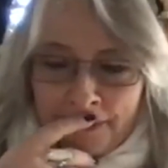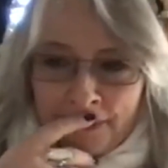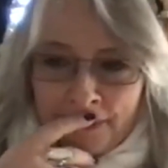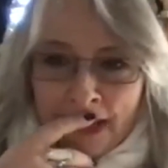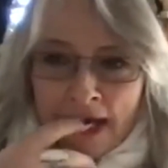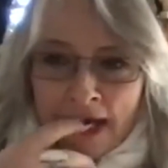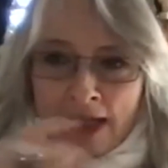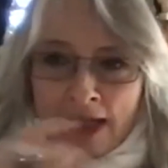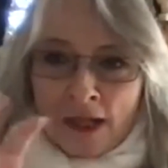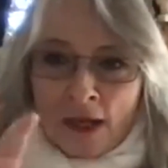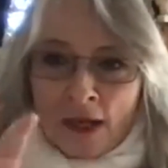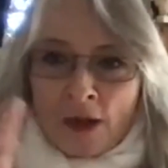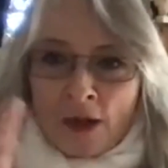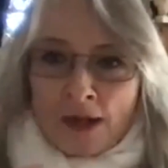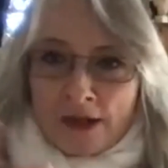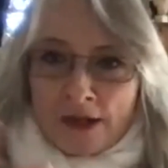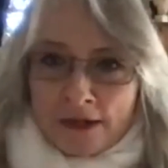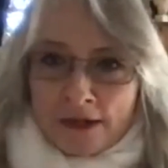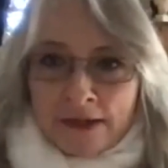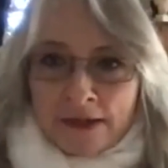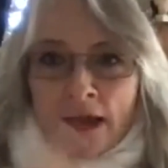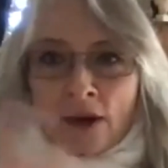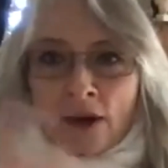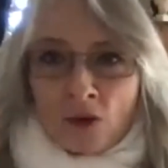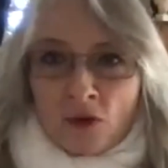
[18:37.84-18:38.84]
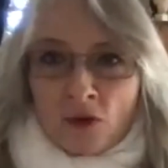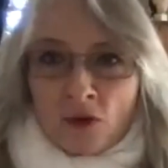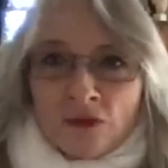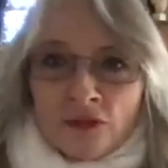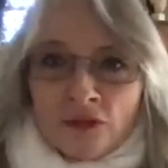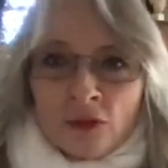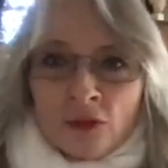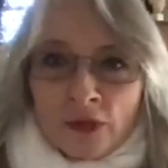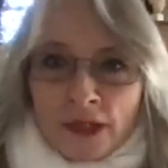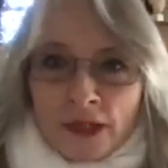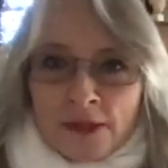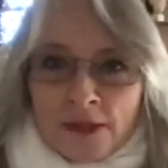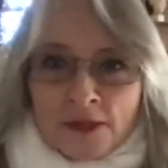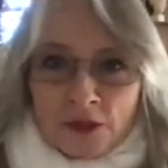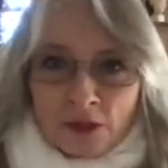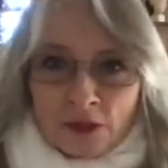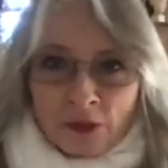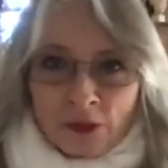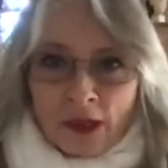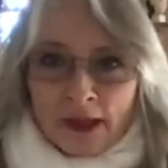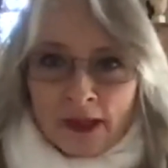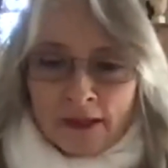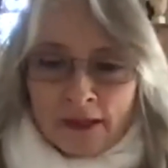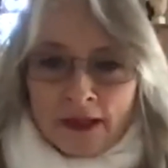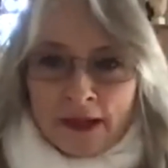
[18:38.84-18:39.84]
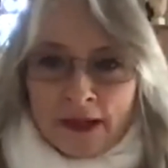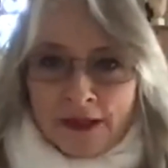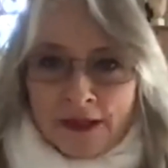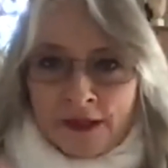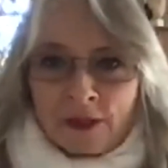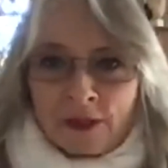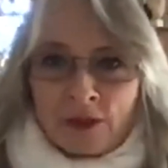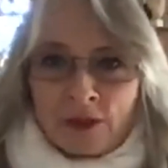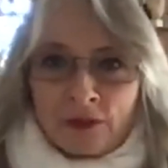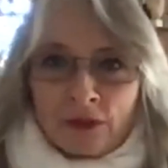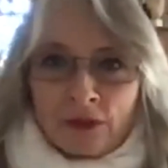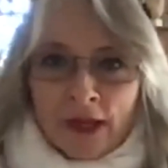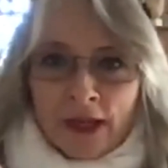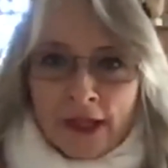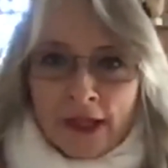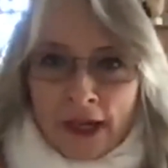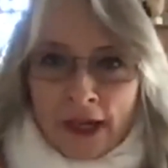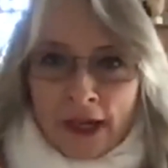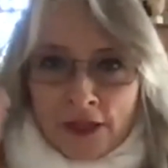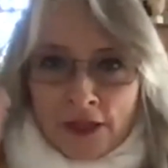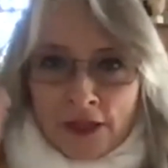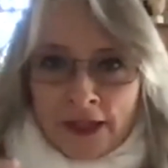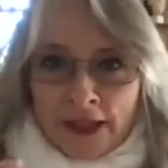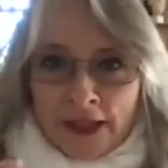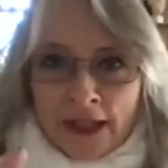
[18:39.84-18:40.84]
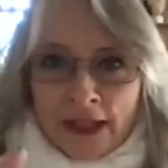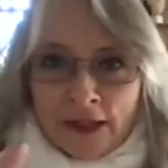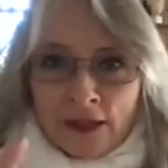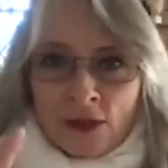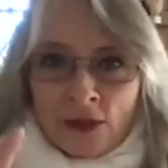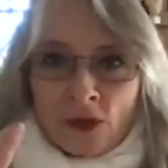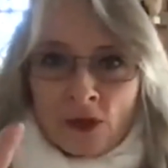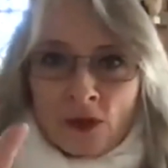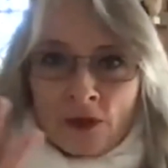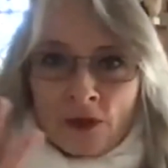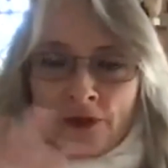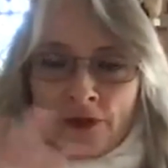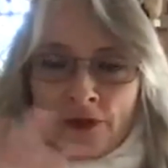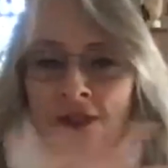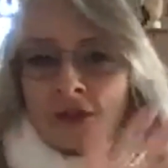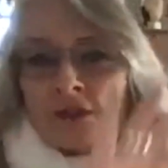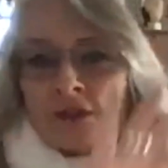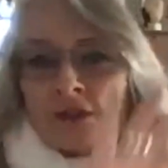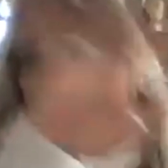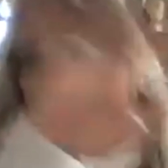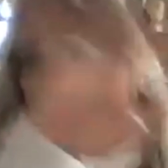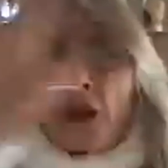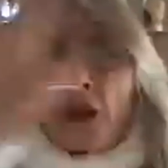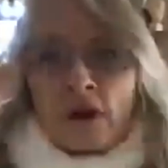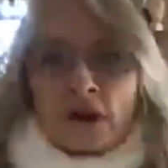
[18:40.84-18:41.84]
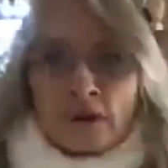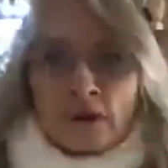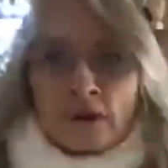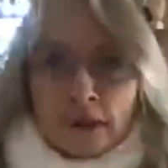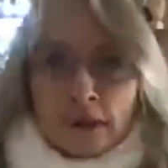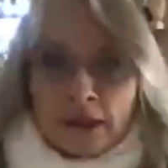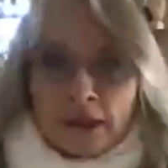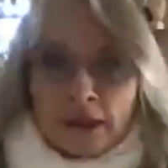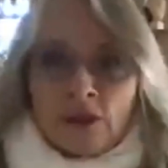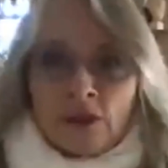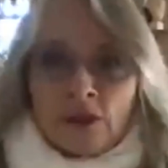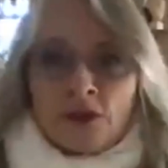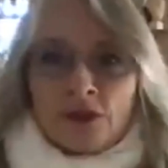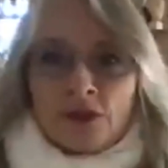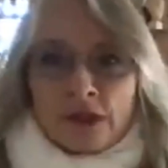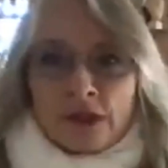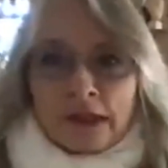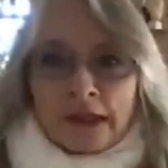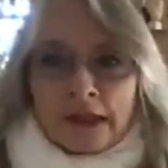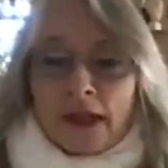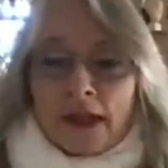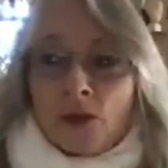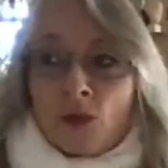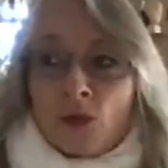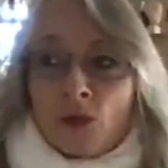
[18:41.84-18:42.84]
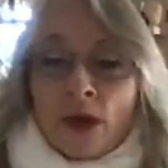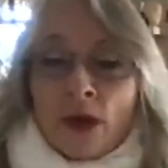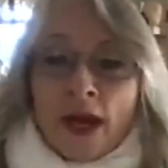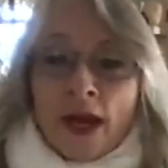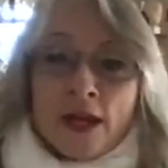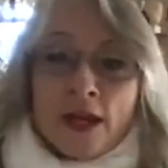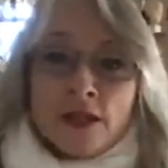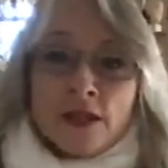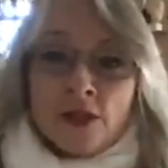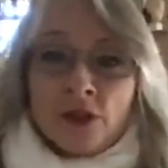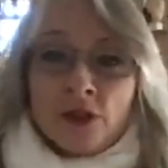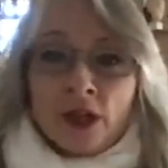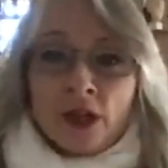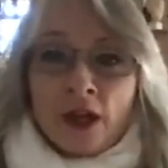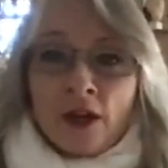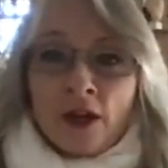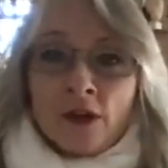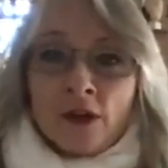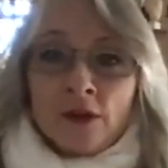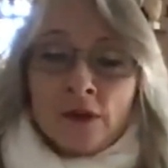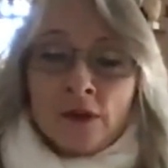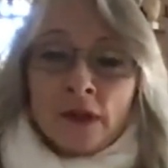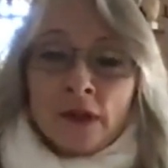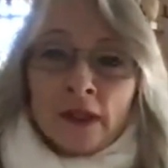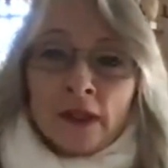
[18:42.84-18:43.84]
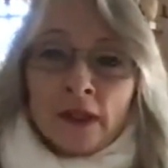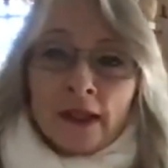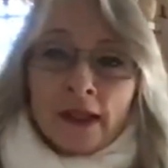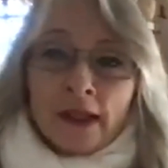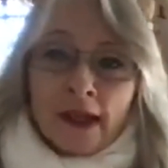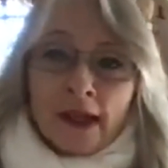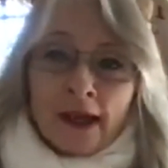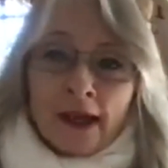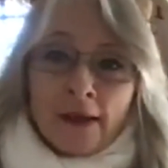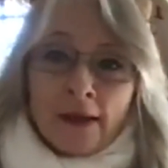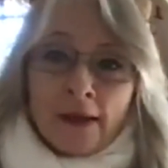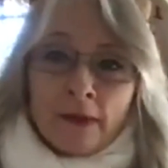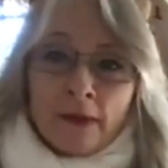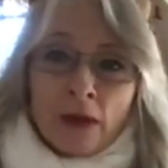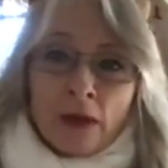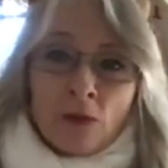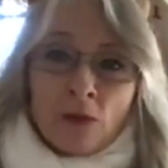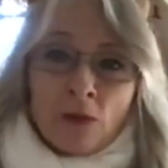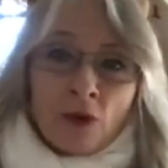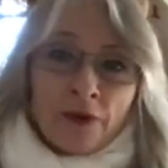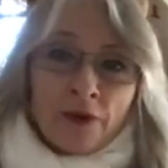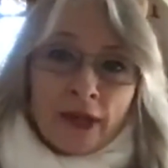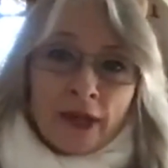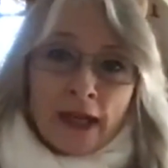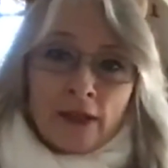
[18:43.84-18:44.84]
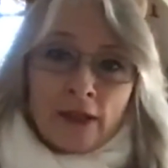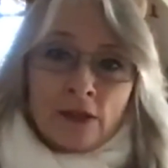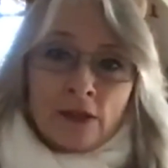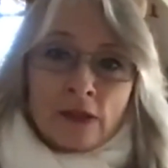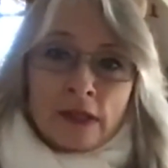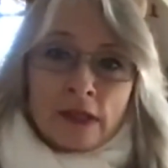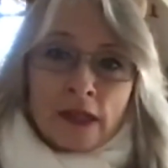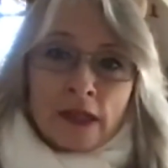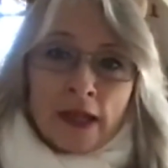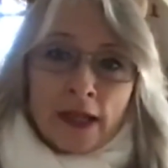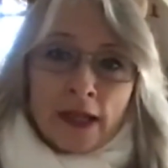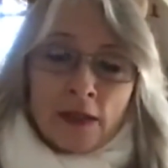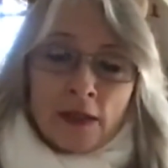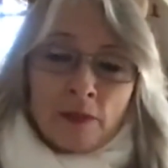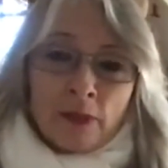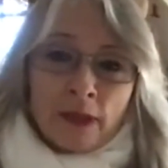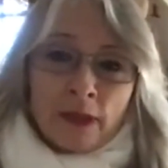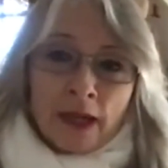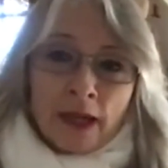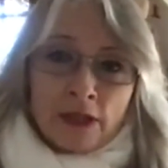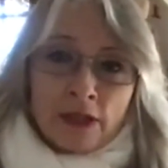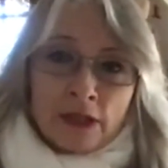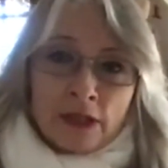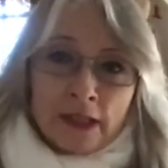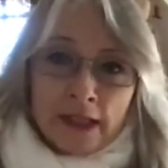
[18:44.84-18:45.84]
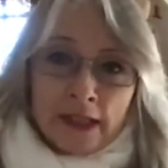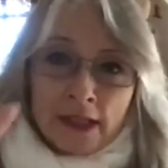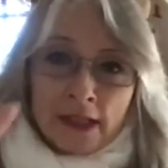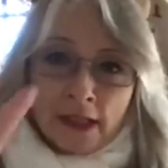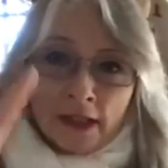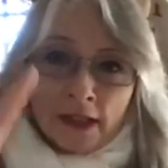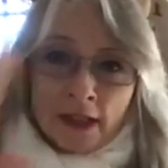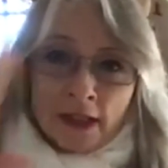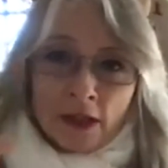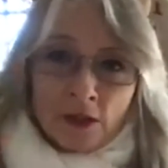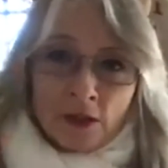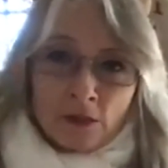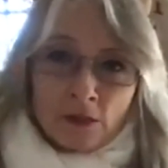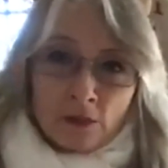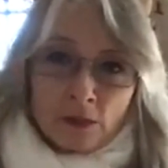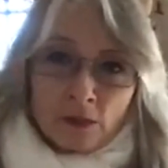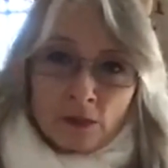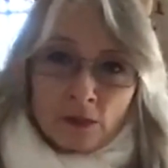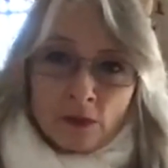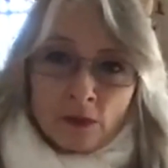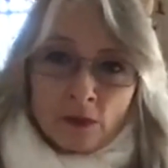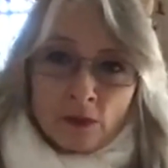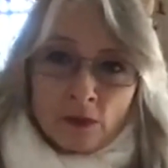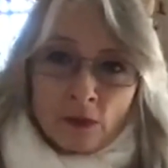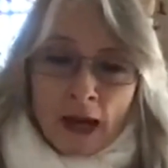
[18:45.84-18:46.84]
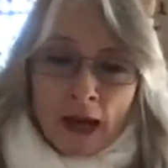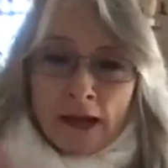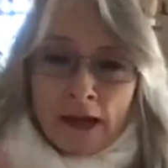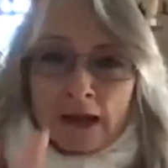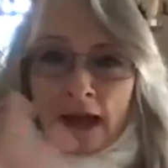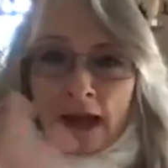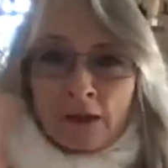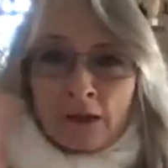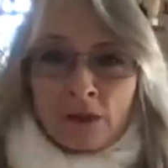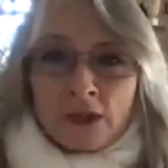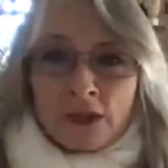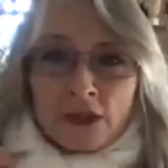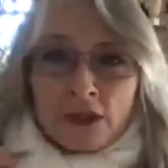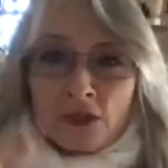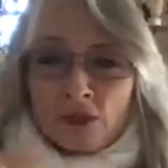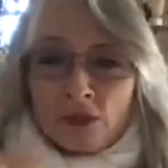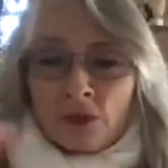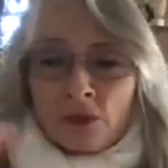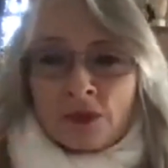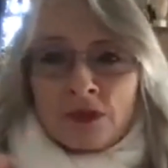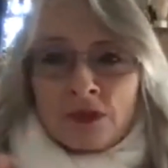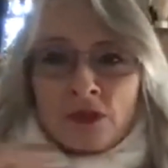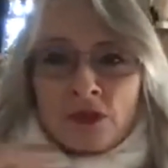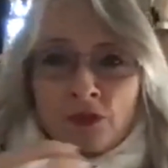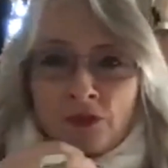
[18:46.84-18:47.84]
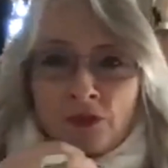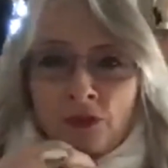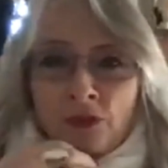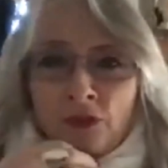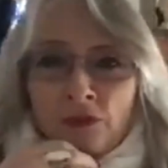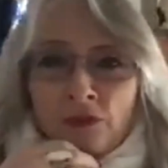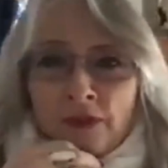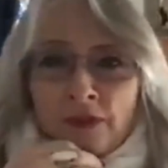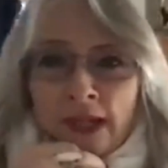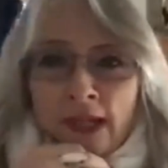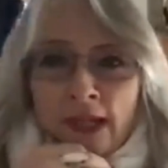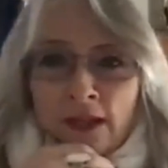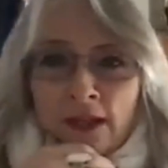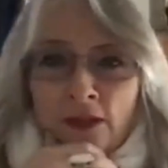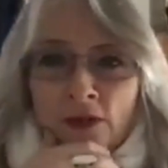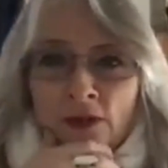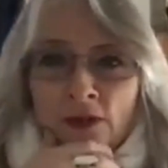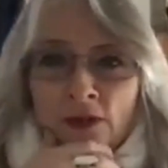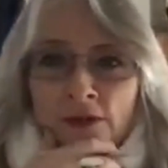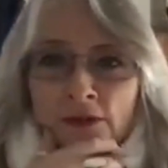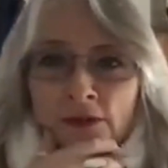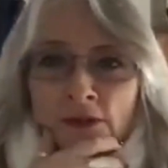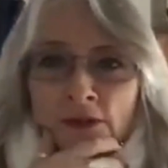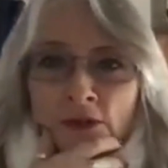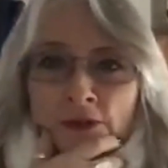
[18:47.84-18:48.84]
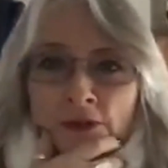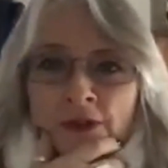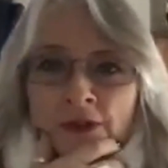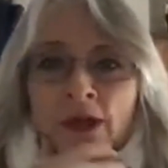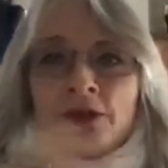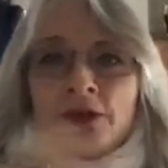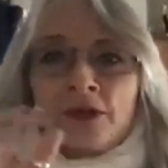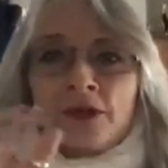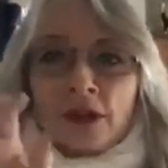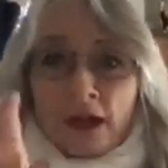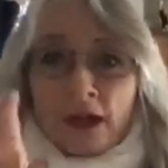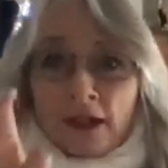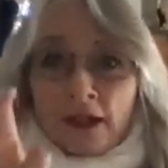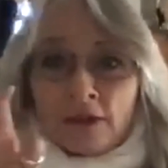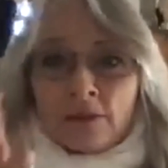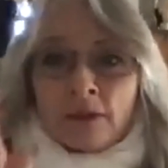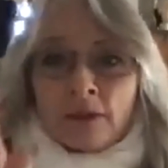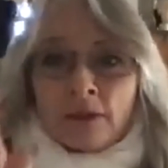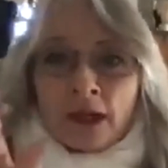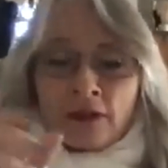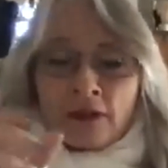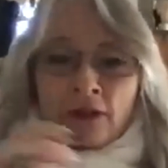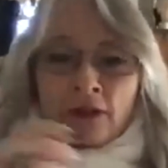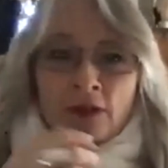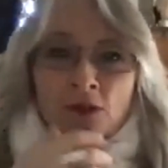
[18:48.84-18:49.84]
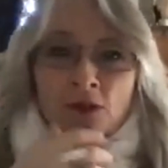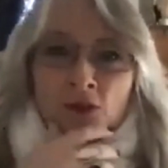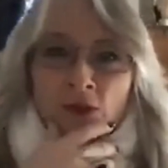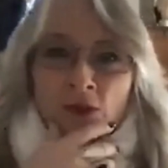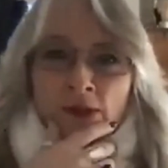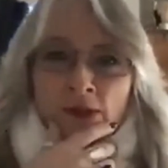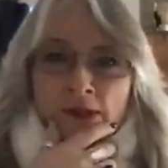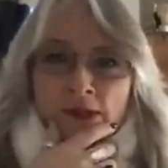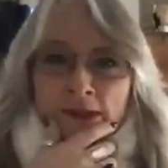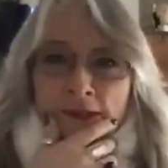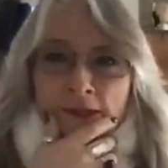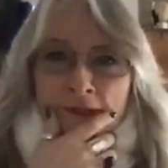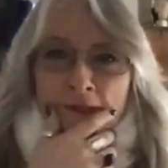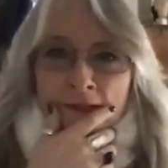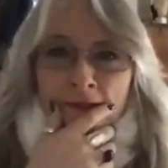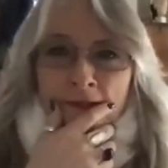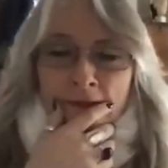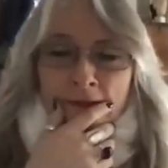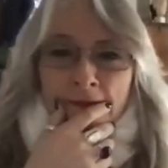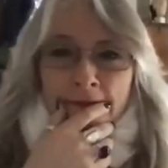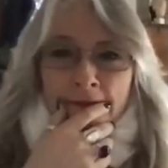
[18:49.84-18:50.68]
does that all fall into it? That sort of like actually the environment, not just like where you go and what that looks like, but actually, what's your sort of take on those kind of micro choices?